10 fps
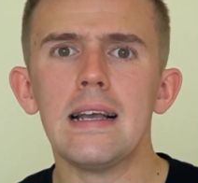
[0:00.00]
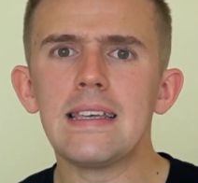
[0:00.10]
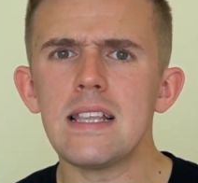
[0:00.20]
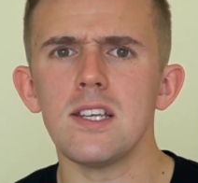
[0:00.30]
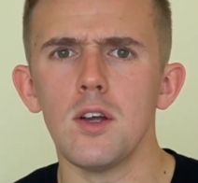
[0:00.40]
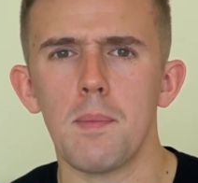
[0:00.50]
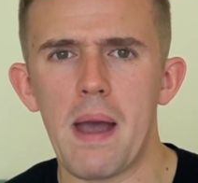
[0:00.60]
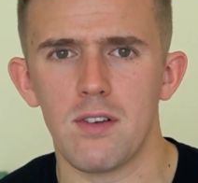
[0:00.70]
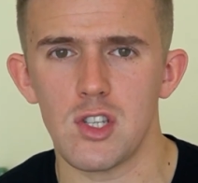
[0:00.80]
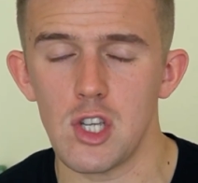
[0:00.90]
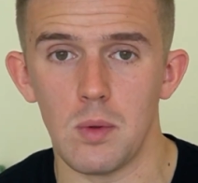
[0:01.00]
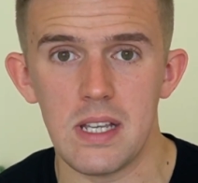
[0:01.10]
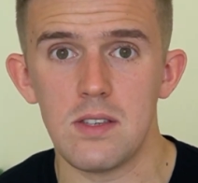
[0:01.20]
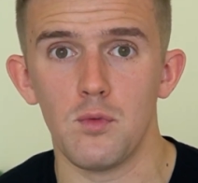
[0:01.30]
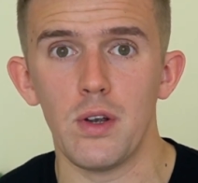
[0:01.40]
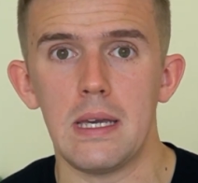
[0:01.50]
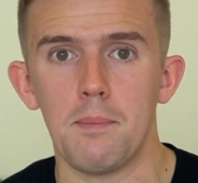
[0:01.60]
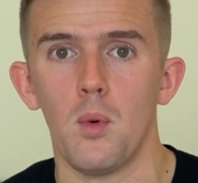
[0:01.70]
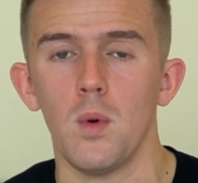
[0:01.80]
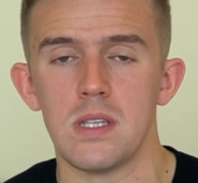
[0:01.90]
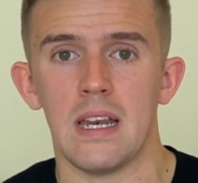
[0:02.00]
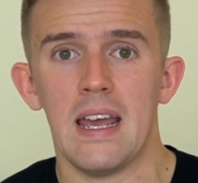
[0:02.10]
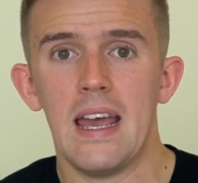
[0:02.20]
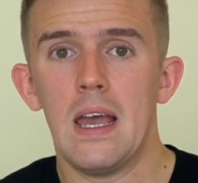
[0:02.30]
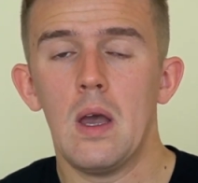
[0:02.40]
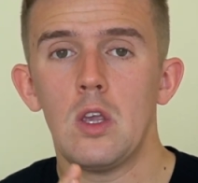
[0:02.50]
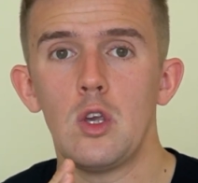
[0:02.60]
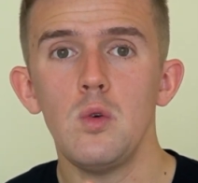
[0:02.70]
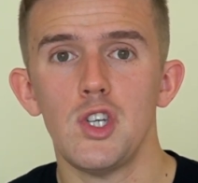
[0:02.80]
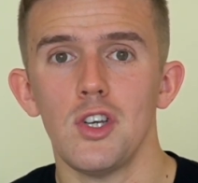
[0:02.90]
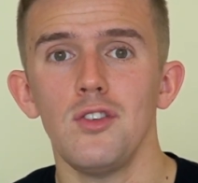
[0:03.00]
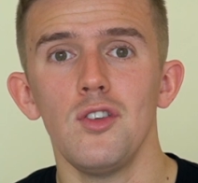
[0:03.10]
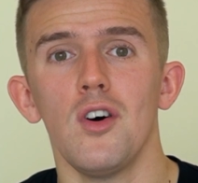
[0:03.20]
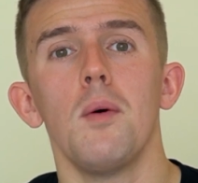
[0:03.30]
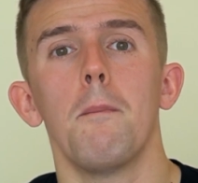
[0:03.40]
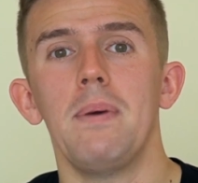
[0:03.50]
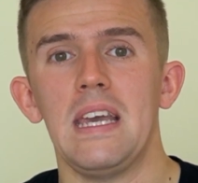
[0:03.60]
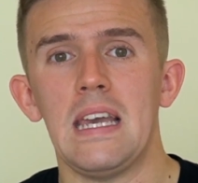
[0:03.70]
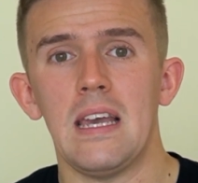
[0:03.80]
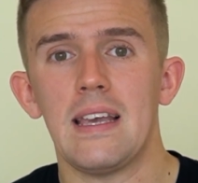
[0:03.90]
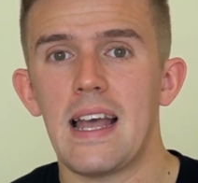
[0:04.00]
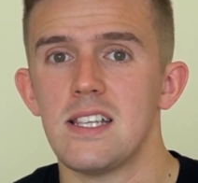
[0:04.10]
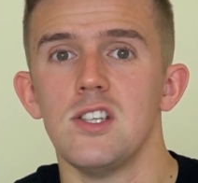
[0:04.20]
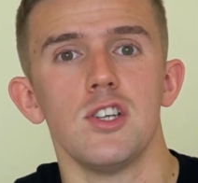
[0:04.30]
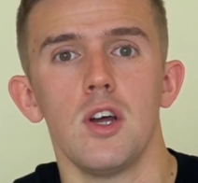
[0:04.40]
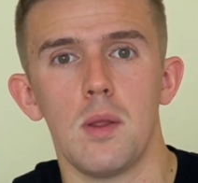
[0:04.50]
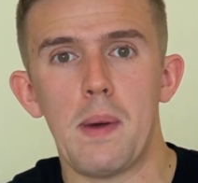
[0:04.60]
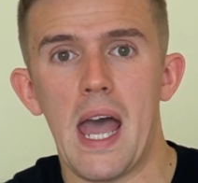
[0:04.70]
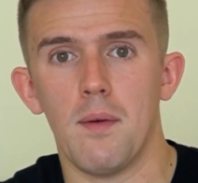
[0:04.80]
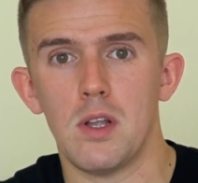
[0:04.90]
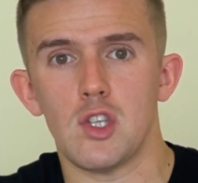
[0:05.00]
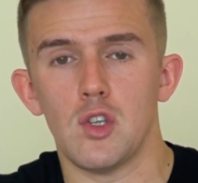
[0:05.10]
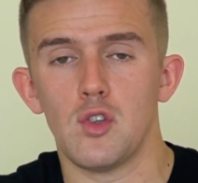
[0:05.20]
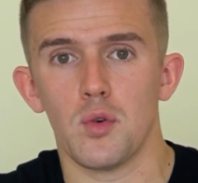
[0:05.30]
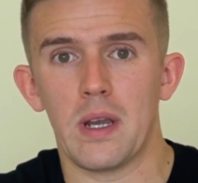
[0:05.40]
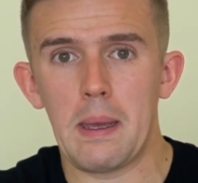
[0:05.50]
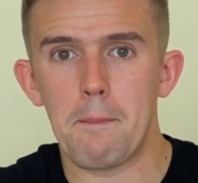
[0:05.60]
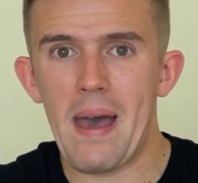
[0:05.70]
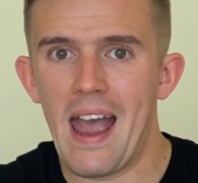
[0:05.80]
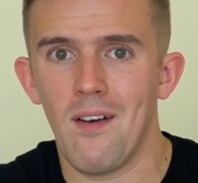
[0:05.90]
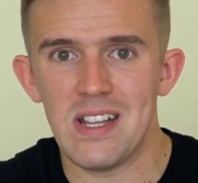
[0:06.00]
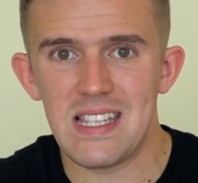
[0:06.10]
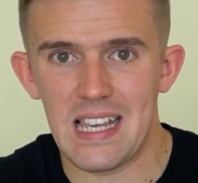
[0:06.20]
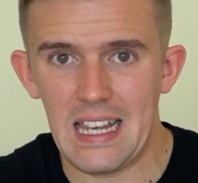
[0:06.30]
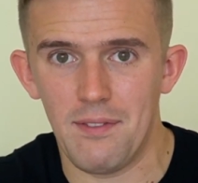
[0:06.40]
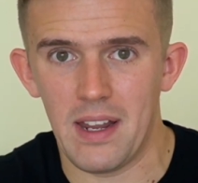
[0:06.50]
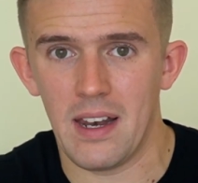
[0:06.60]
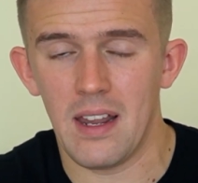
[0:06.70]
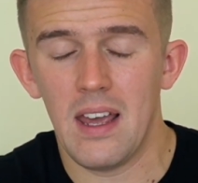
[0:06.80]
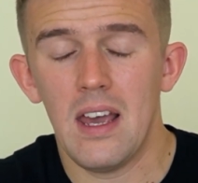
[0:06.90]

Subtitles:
Get to know the parents too. This is really important. You should not be getting to know the parents during parents' evening.